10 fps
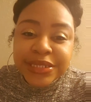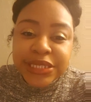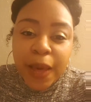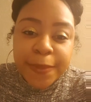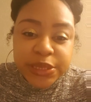
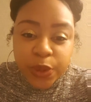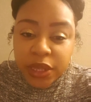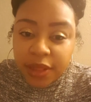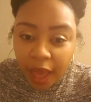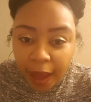So I'll be
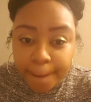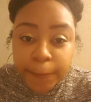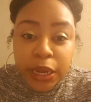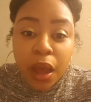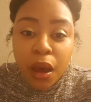doing that,
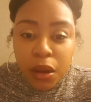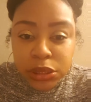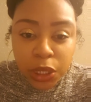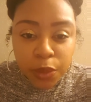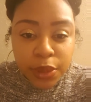but I'll
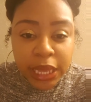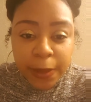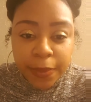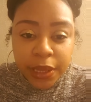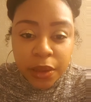also be
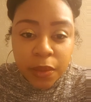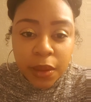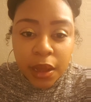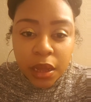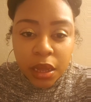keeping you